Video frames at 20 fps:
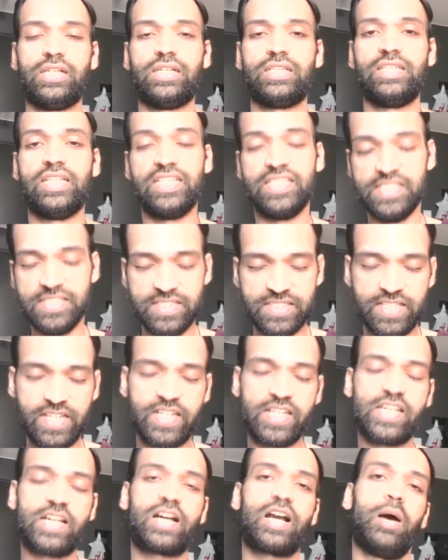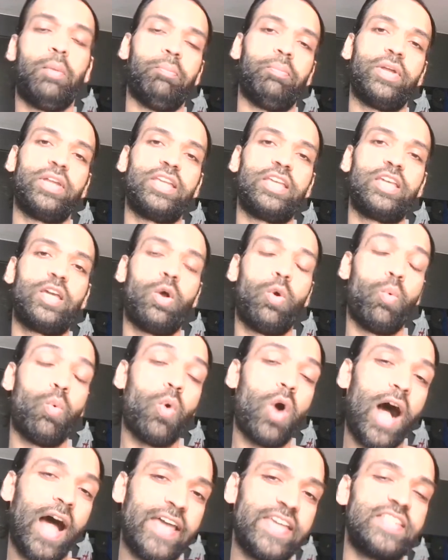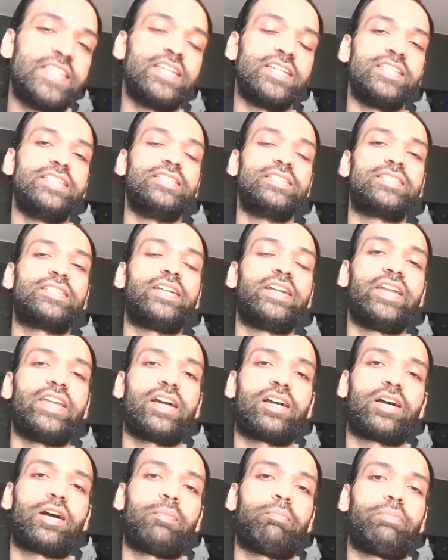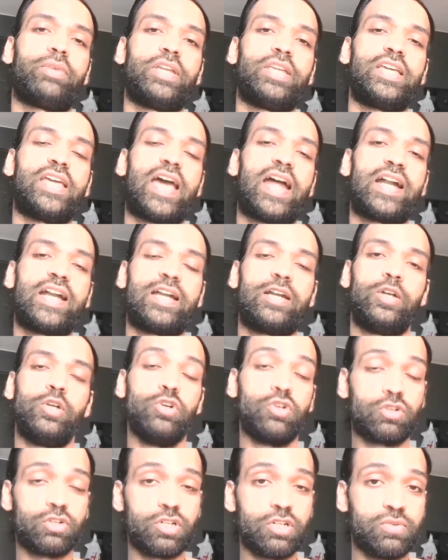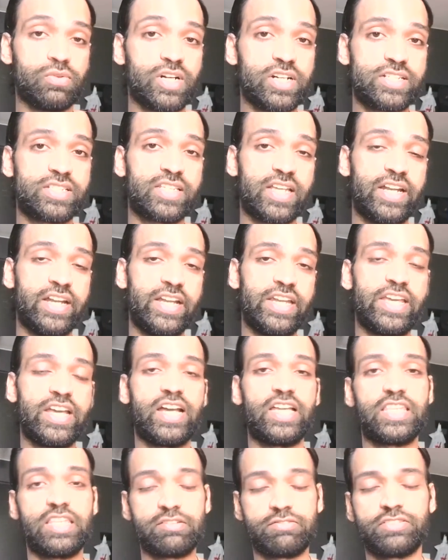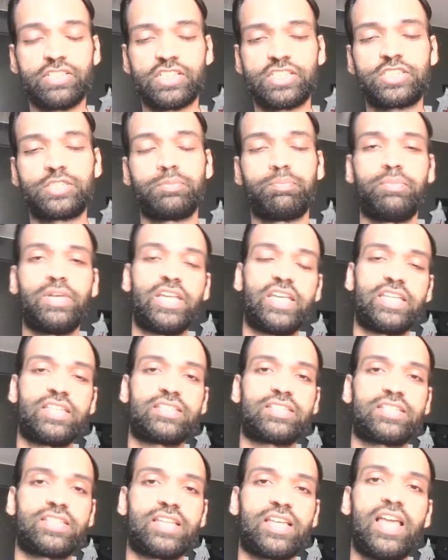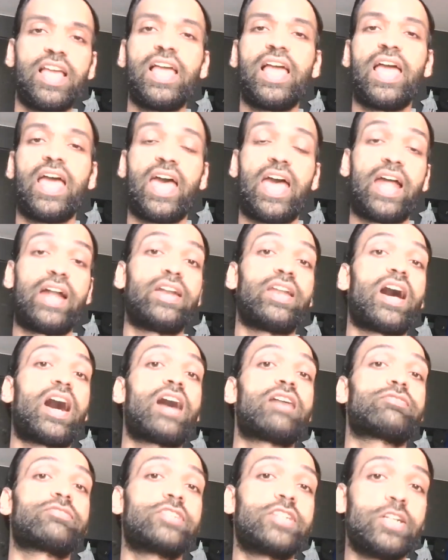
the East India Company, why the East India Company had looked towards India in the first place, and after